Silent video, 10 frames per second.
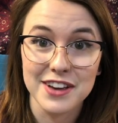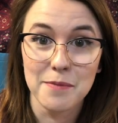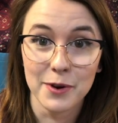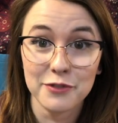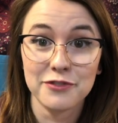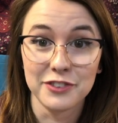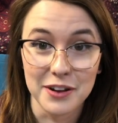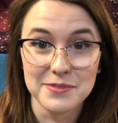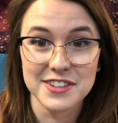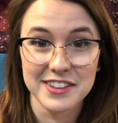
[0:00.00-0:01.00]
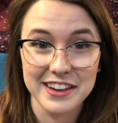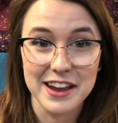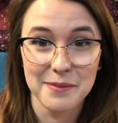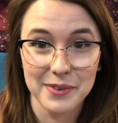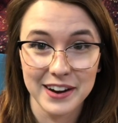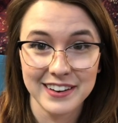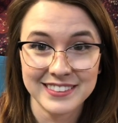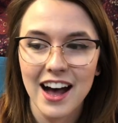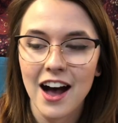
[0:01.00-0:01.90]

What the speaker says: I put flumps in the campaign.